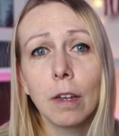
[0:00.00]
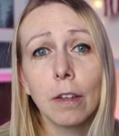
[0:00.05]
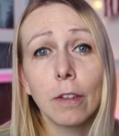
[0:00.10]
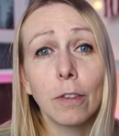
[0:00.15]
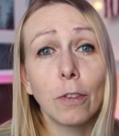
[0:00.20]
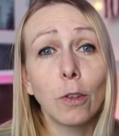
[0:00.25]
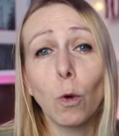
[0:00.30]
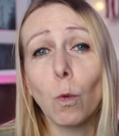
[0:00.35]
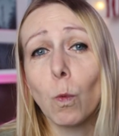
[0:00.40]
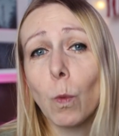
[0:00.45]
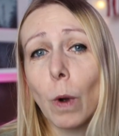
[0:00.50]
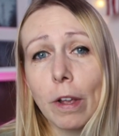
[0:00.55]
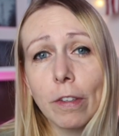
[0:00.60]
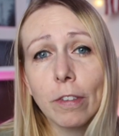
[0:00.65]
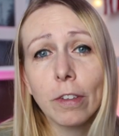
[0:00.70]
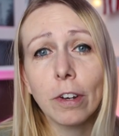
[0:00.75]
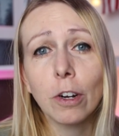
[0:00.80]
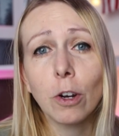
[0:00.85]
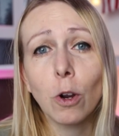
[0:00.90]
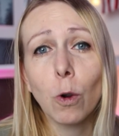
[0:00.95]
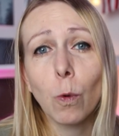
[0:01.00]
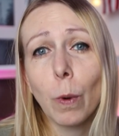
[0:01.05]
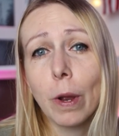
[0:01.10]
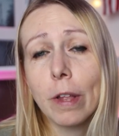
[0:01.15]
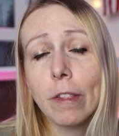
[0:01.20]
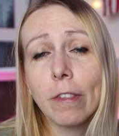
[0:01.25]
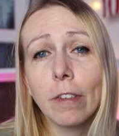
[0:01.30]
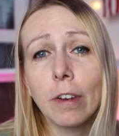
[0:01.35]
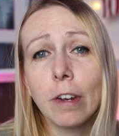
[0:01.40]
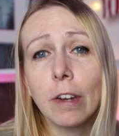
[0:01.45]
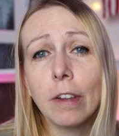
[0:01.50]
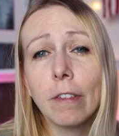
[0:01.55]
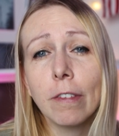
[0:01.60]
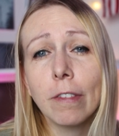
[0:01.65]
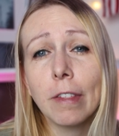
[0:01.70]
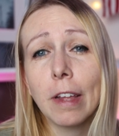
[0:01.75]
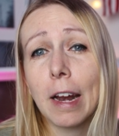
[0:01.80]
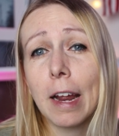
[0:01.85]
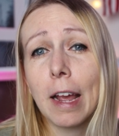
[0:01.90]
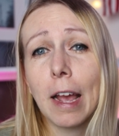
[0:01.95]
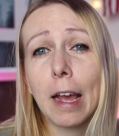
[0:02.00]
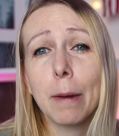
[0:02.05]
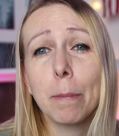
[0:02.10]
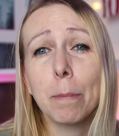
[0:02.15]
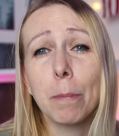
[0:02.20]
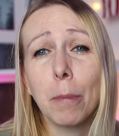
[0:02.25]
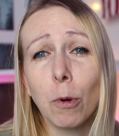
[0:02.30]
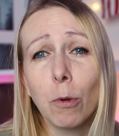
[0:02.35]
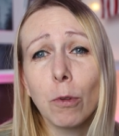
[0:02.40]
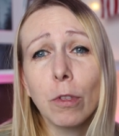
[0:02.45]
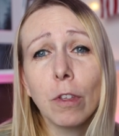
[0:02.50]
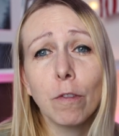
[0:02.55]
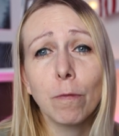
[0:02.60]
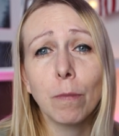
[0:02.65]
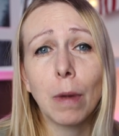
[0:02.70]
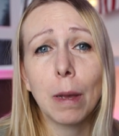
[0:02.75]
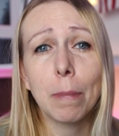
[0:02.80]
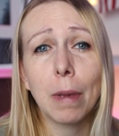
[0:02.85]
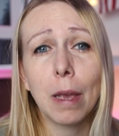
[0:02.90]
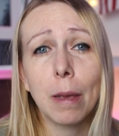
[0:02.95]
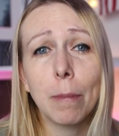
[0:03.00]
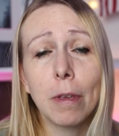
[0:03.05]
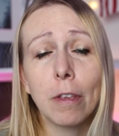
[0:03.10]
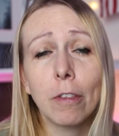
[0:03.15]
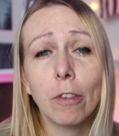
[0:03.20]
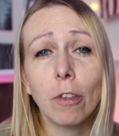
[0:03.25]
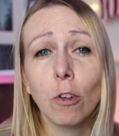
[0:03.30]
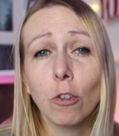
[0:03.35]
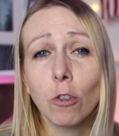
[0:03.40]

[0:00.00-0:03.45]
So was it a coincidence that I had both of my babies